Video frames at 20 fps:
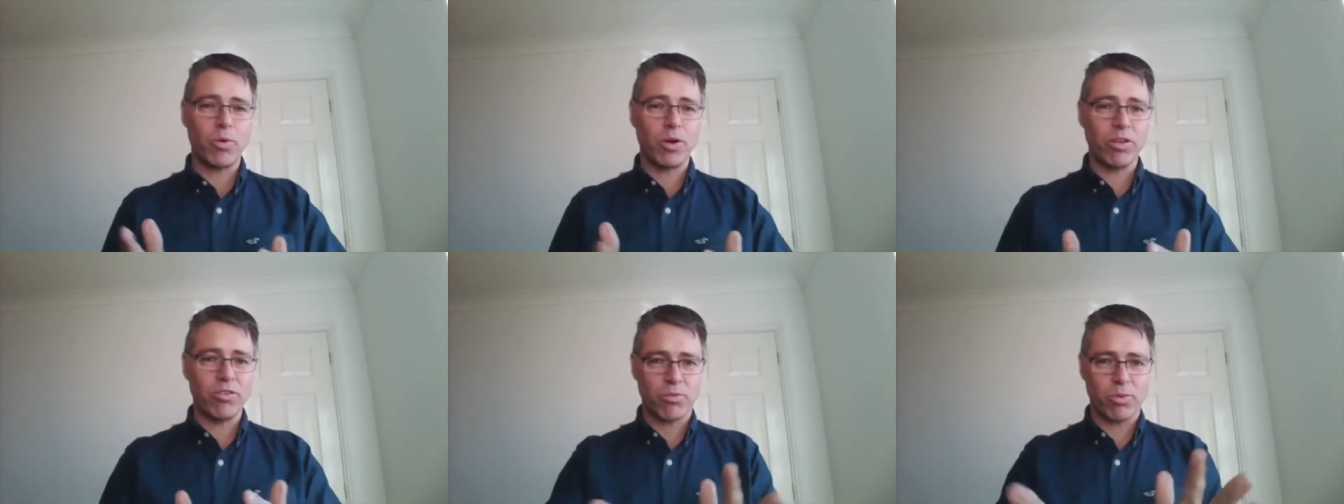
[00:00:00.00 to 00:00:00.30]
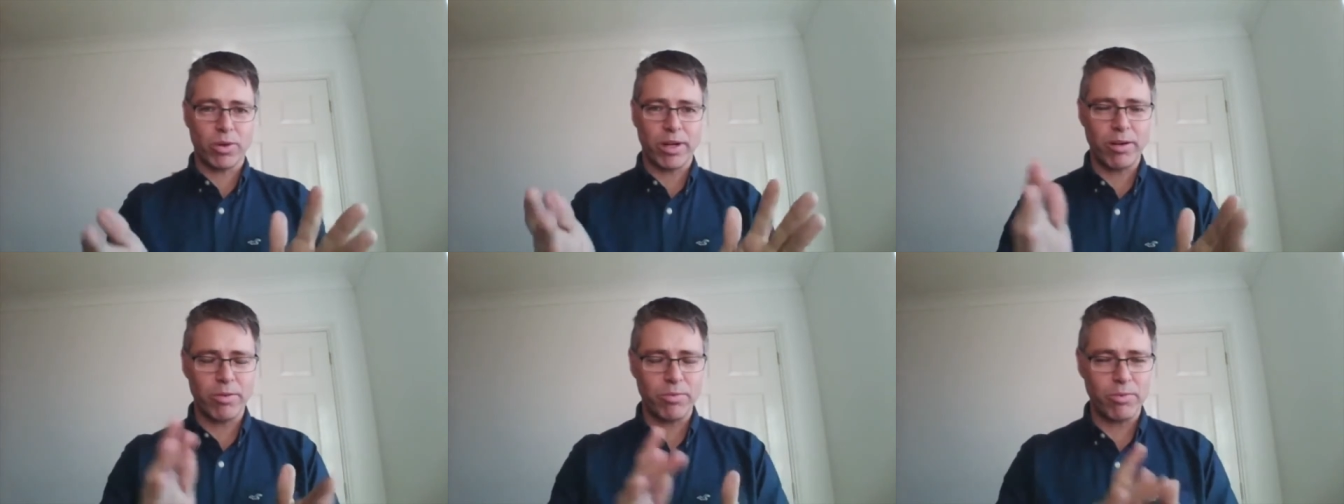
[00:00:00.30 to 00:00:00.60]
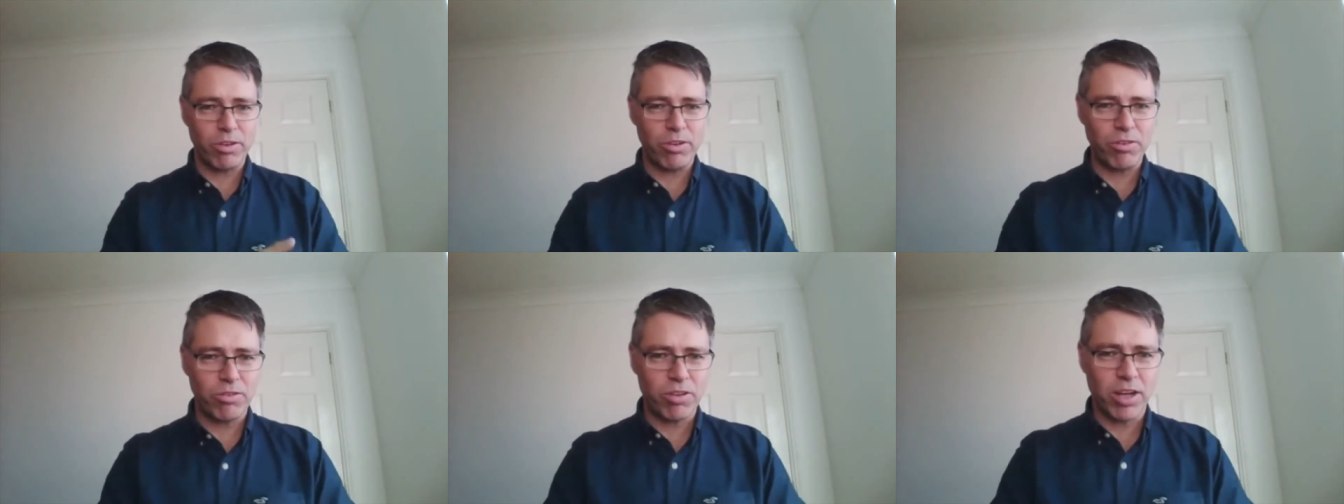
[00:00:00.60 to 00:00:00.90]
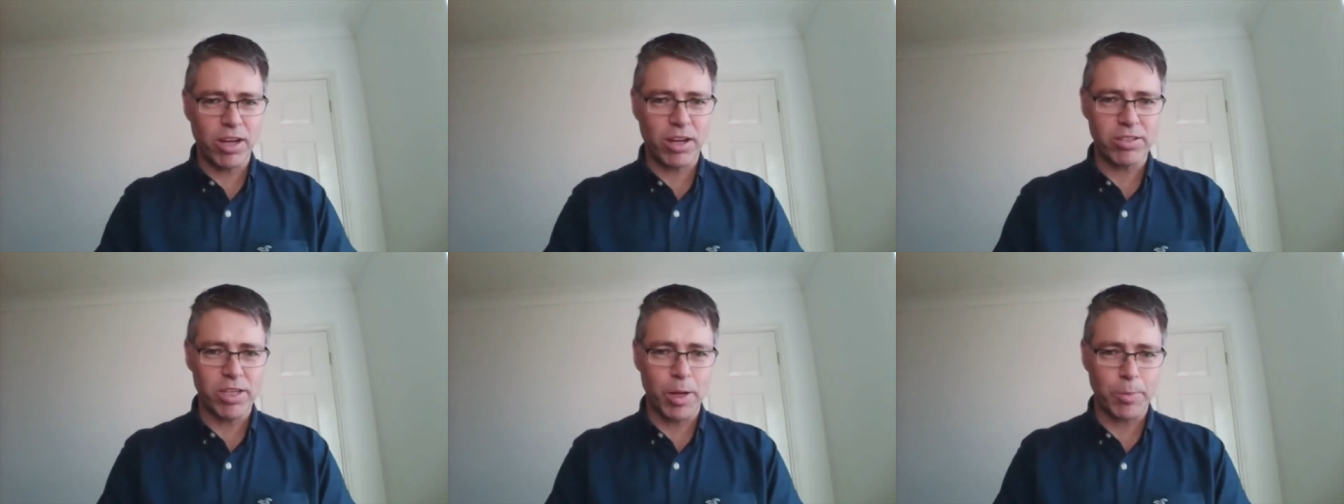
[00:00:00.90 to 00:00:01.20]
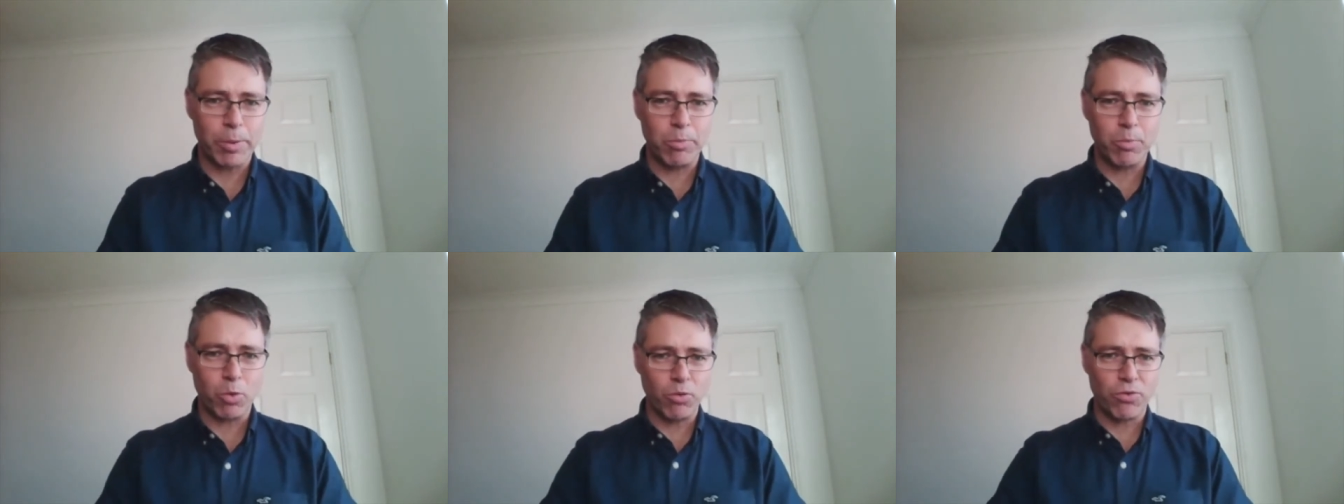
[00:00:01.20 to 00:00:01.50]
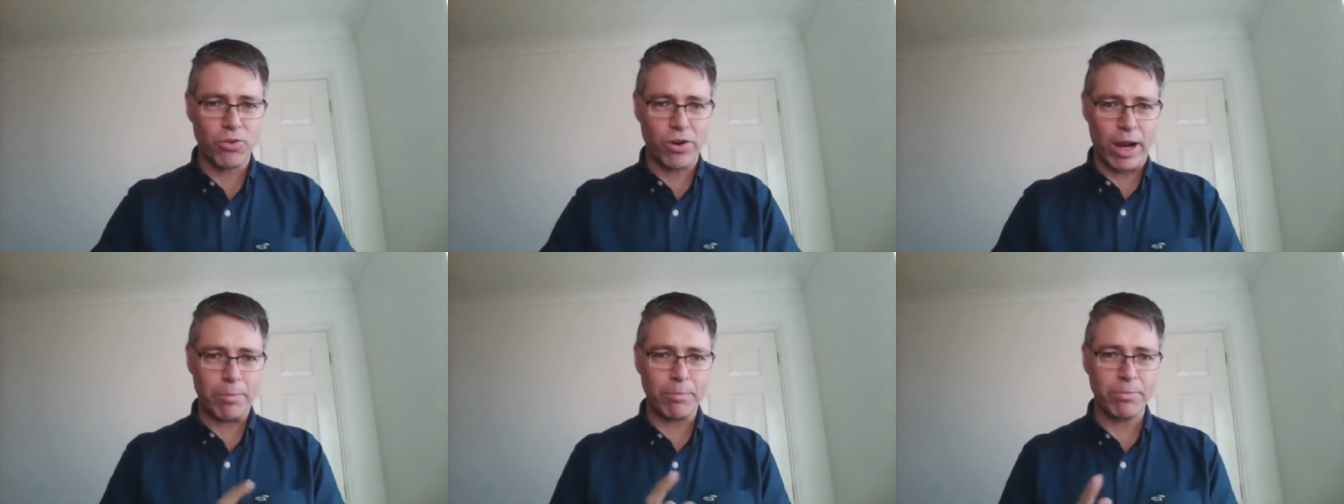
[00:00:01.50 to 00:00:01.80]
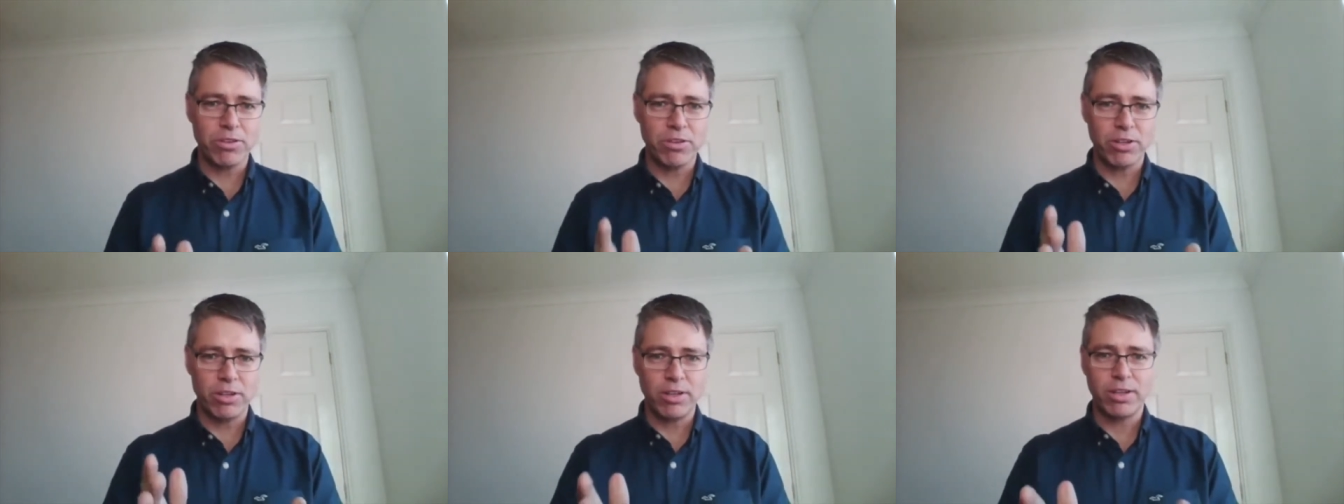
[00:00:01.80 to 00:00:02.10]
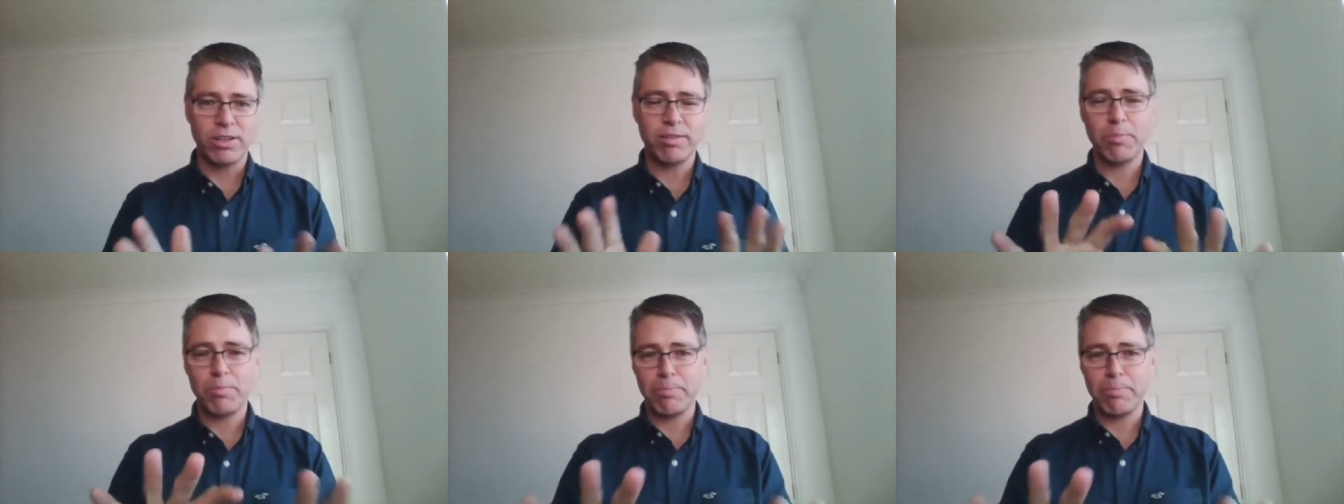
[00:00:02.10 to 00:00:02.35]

once when I used to dance up in Wolverhampton.